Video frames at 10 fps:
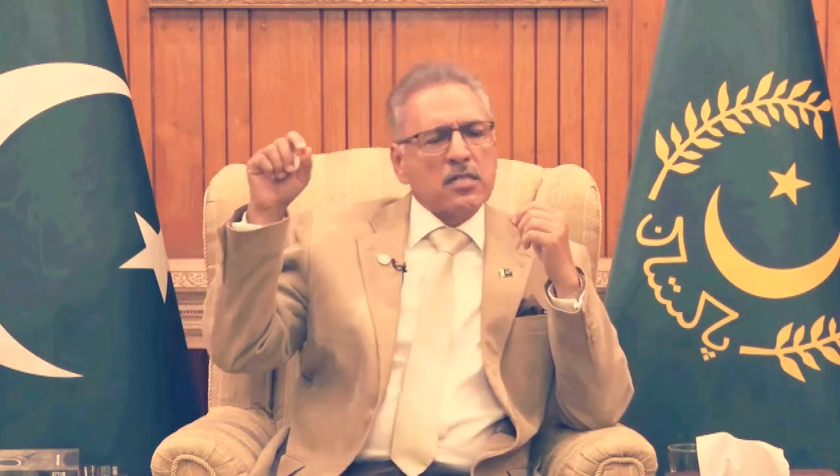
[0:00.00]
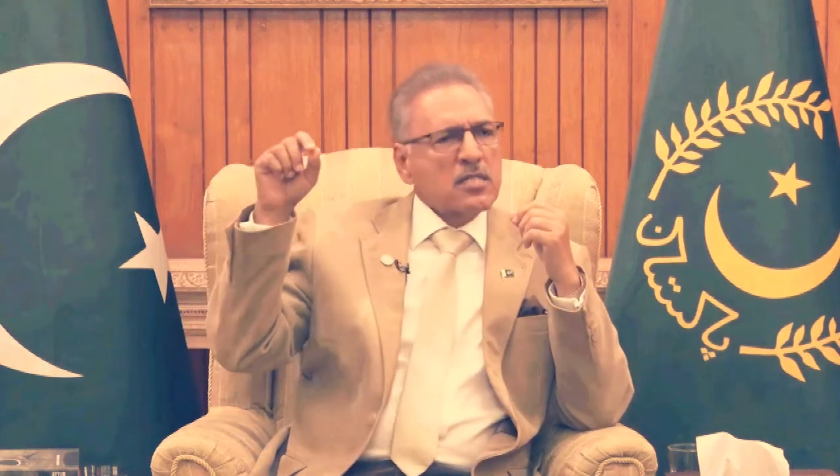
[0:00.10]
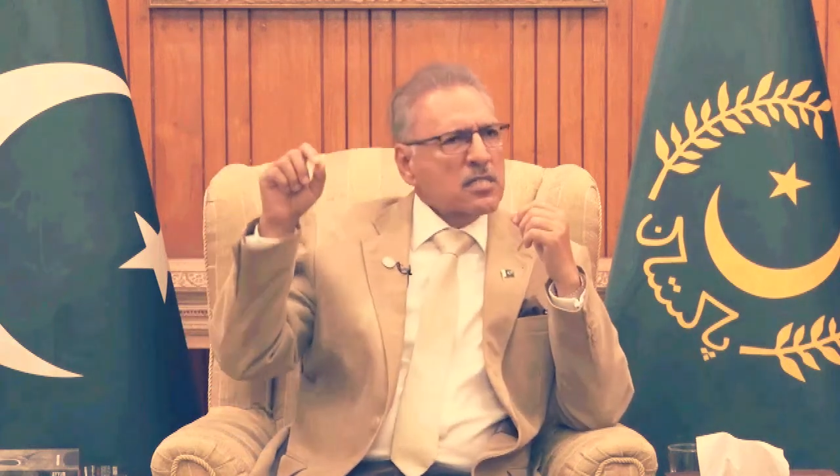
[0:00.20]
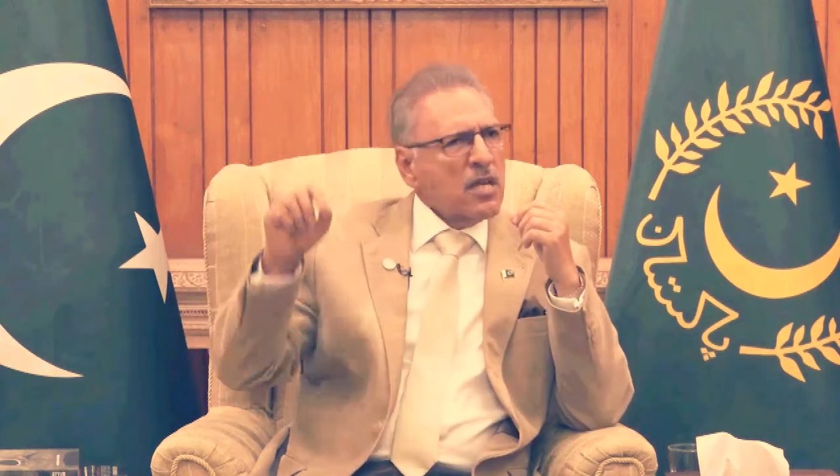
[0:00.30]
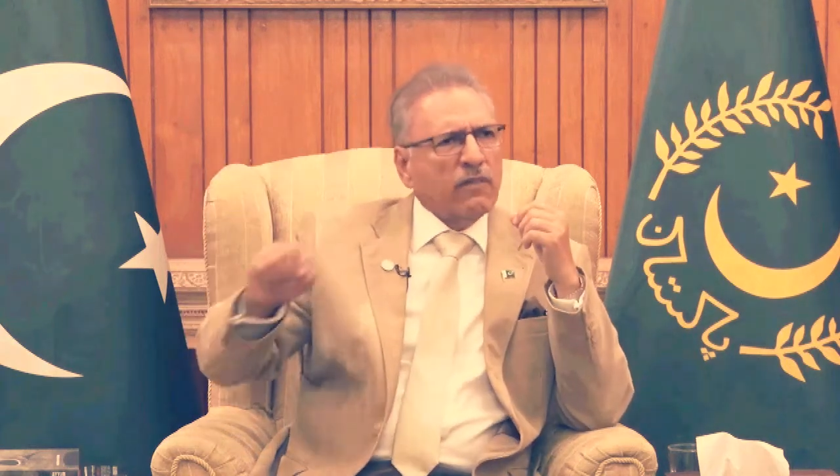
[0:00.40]

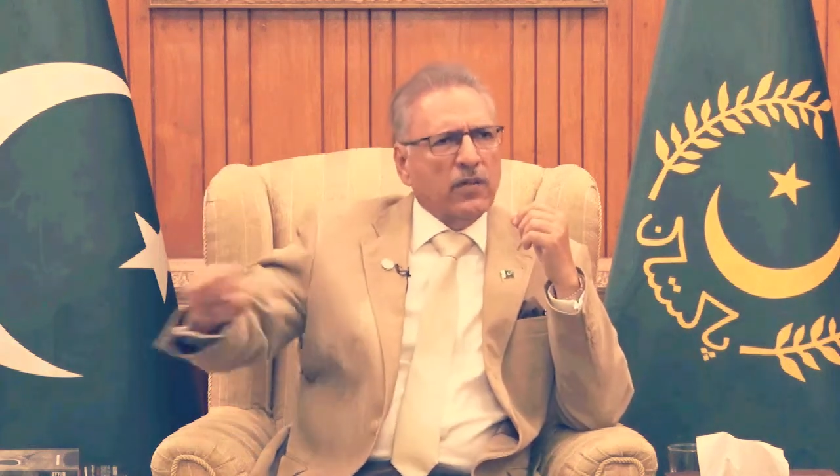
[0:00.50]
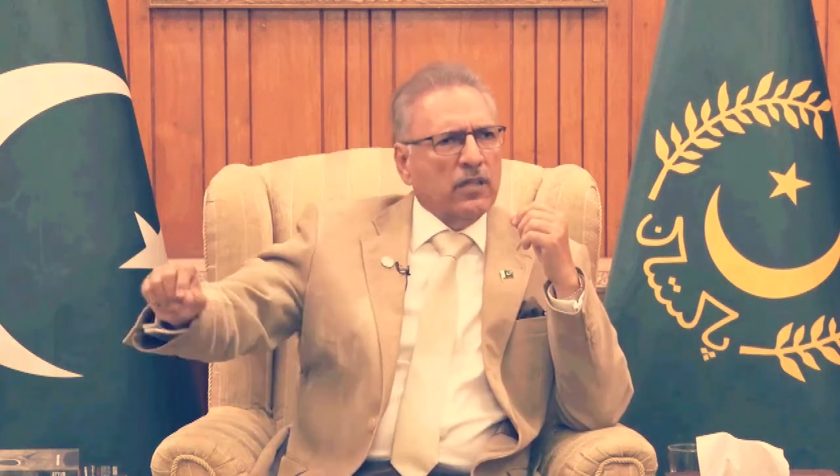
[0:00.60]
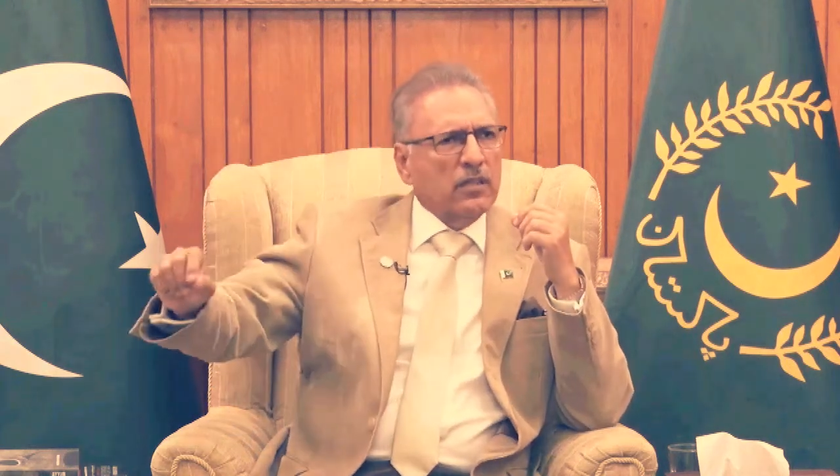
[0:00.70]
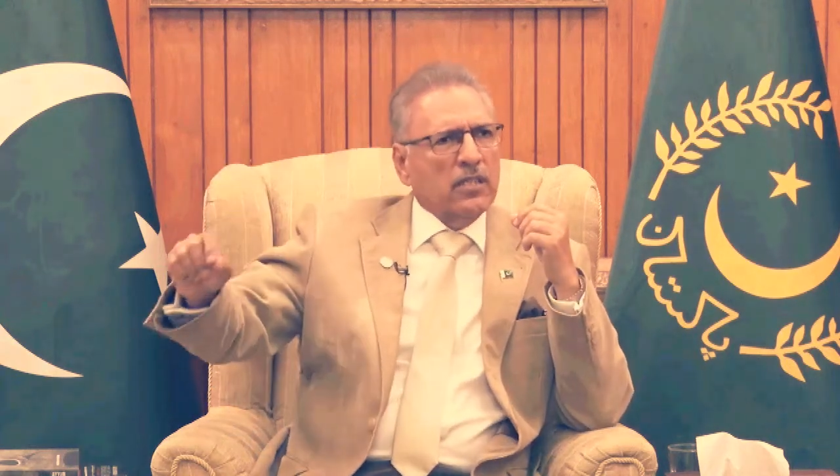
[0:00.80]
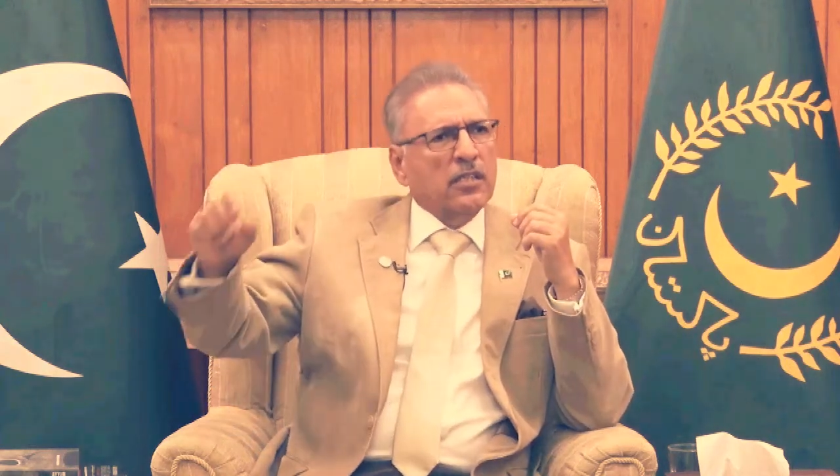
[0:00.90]

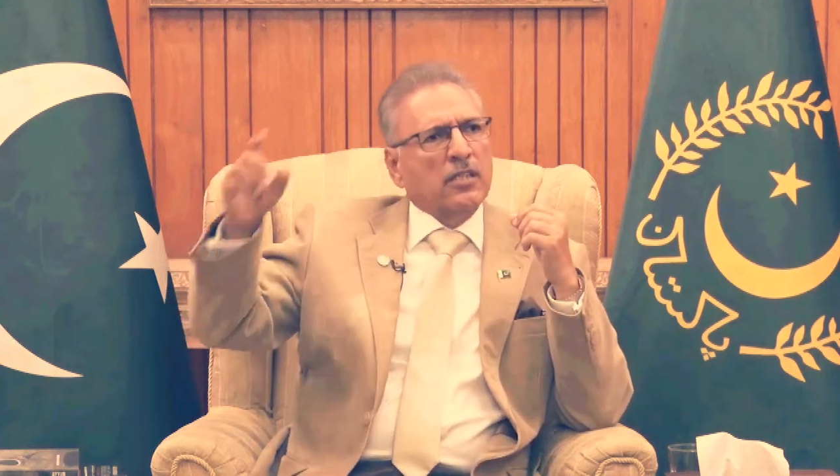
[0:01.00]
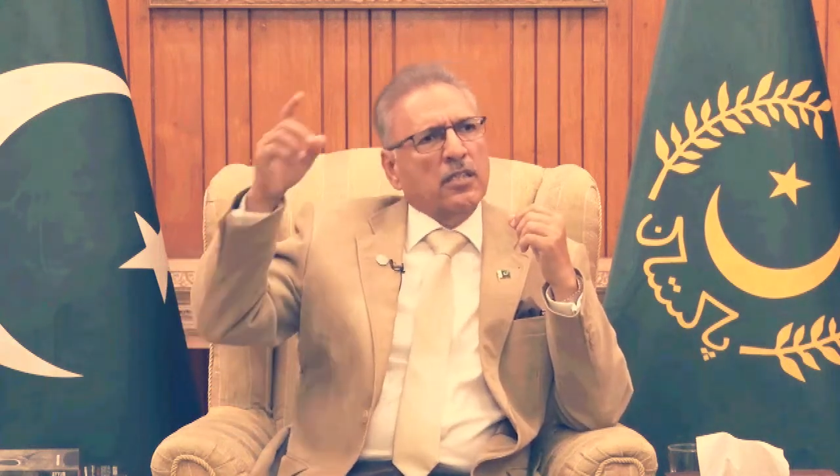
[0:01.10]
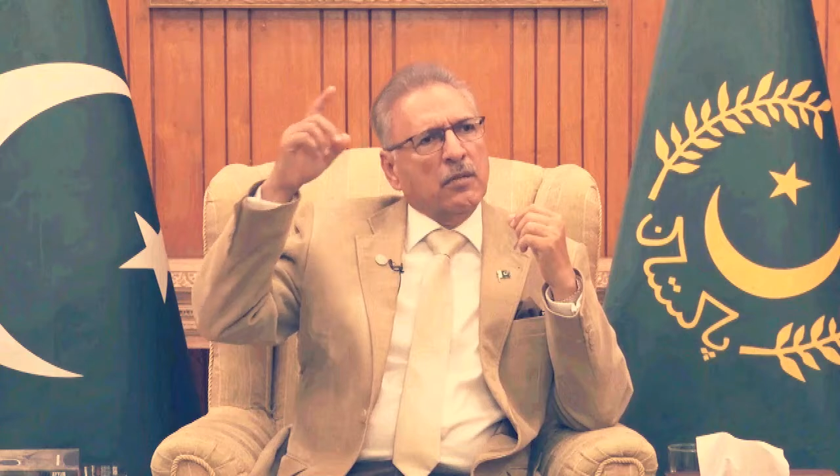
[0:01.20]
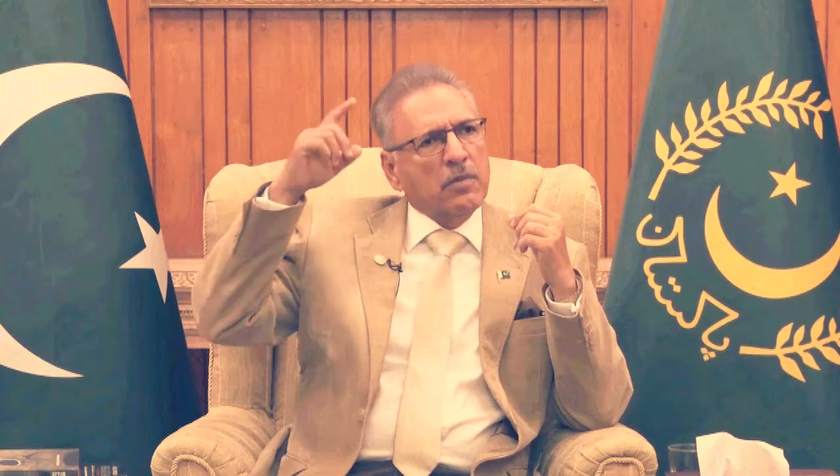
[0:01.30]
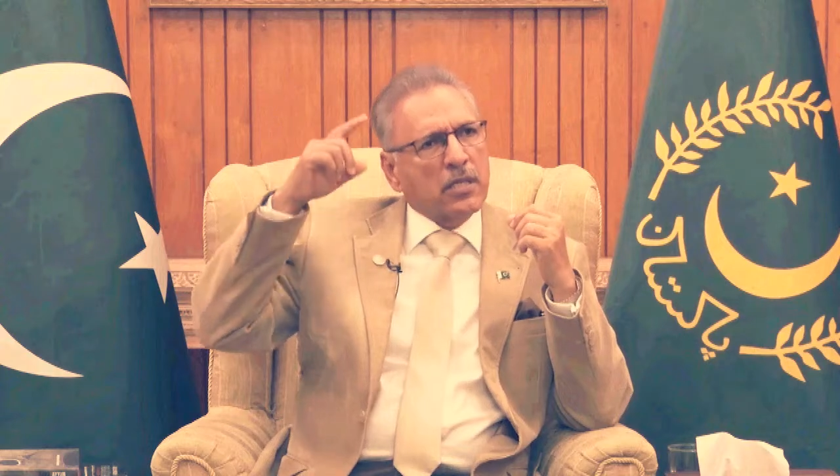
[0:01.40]
suffer.
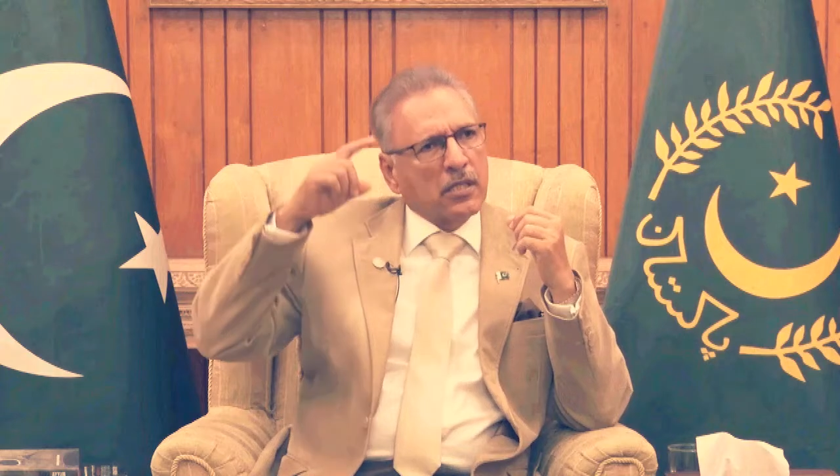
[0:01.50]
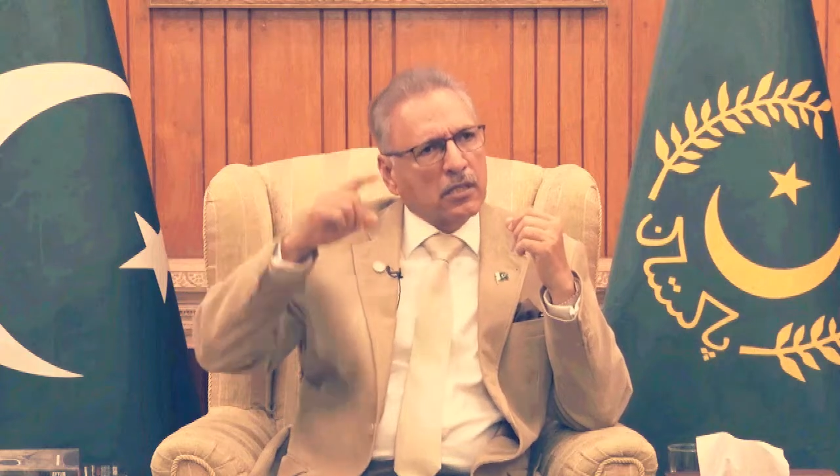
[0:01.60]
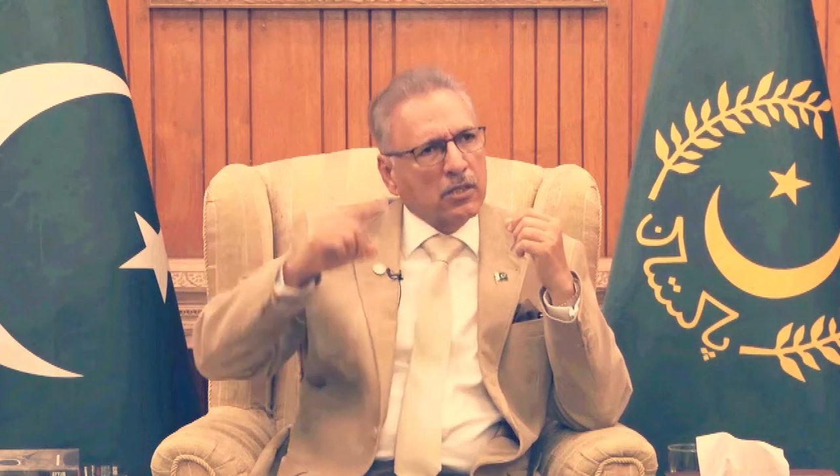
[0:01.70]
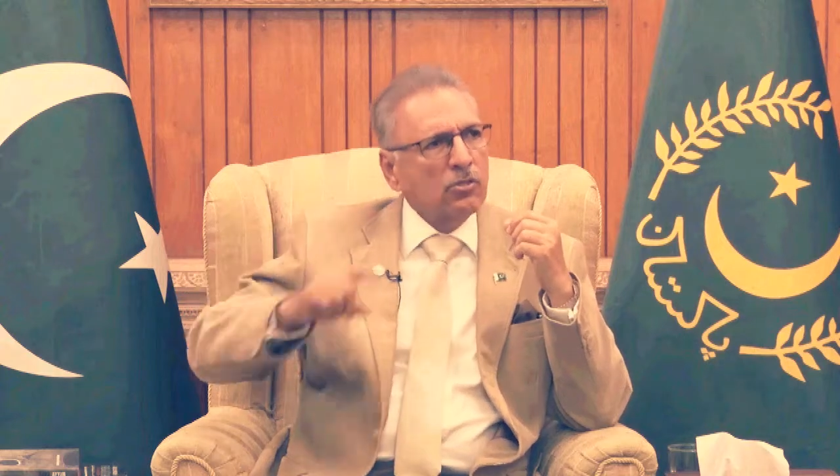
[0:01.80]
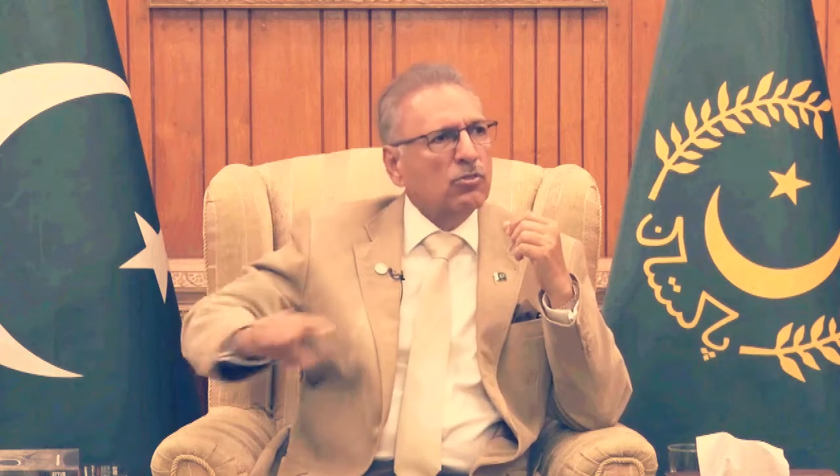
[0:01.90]
Then they may
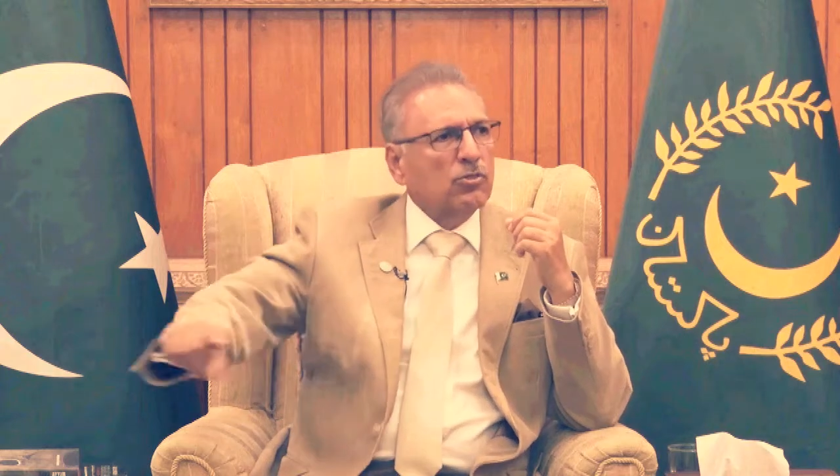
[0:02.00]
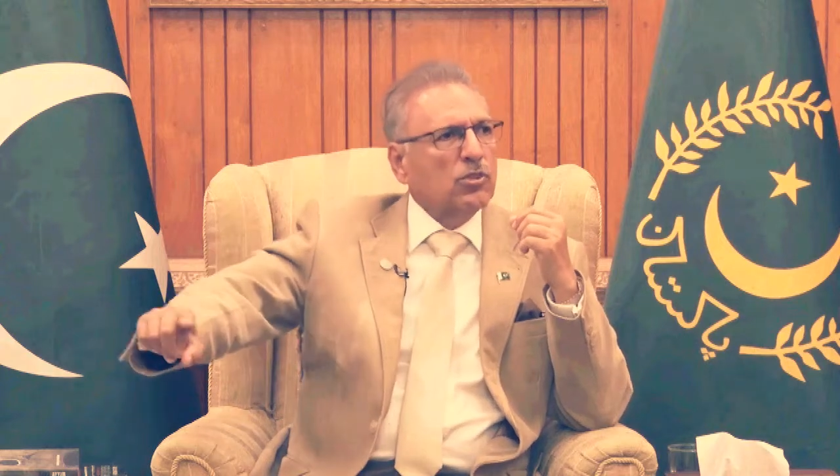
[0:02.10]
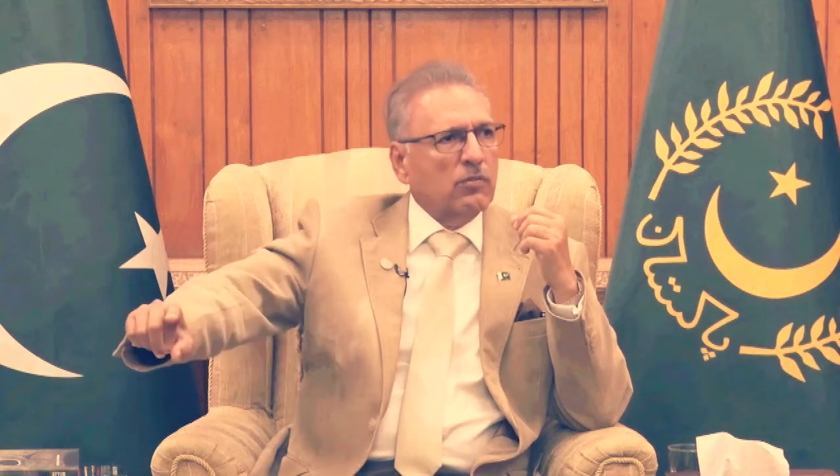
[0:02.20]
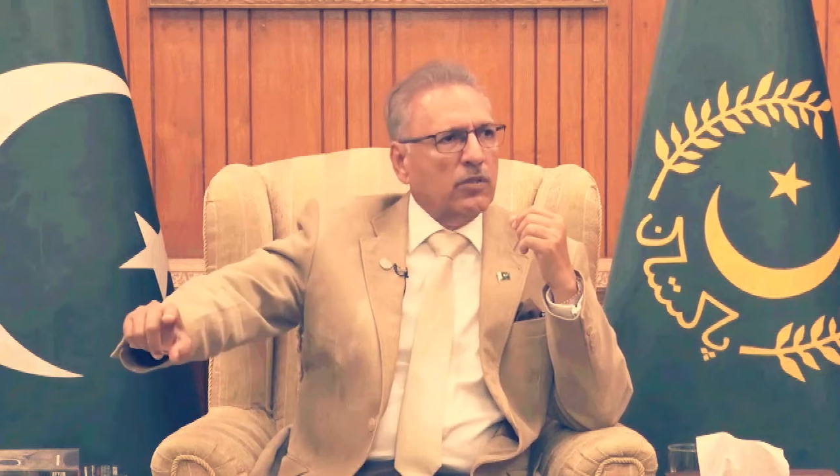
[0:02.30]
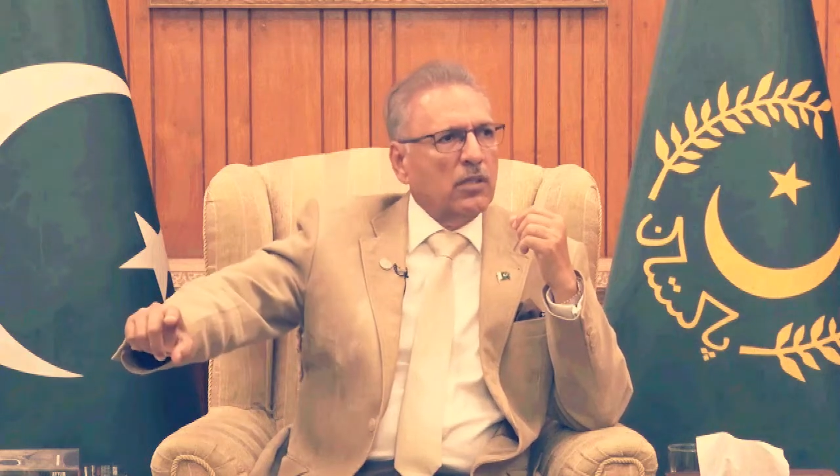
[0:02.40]
continue to
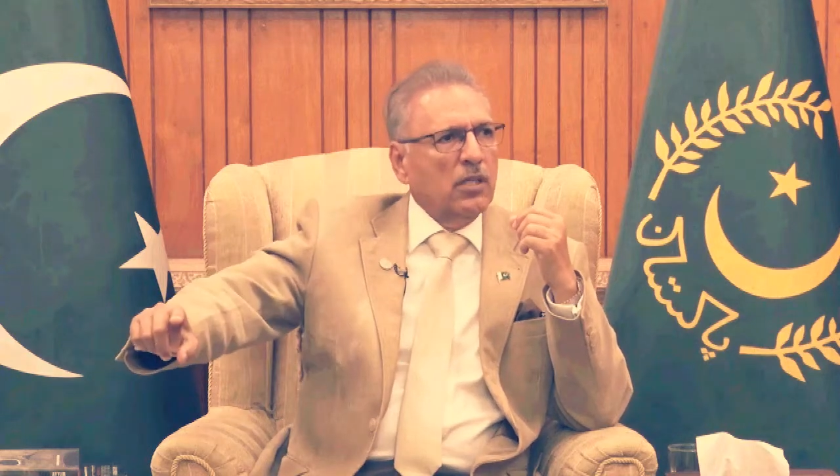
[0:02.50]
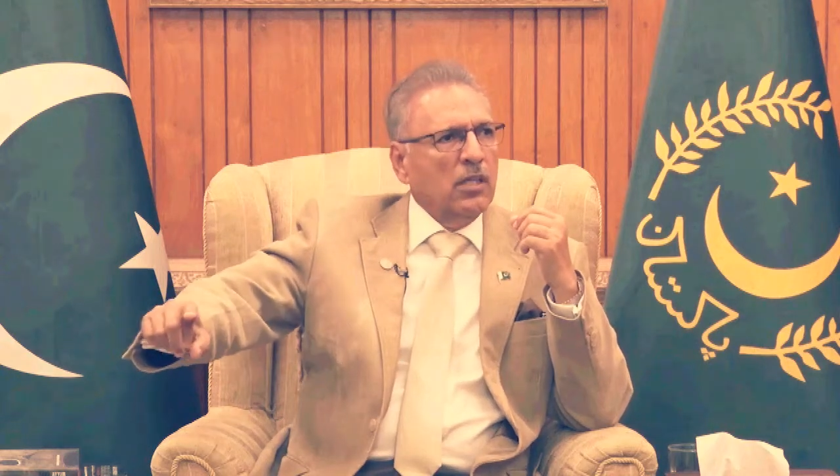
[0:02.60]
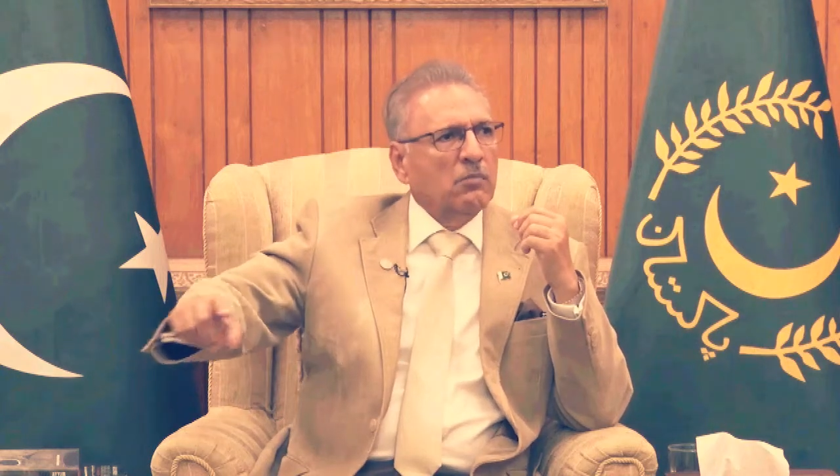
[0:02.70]
suffer,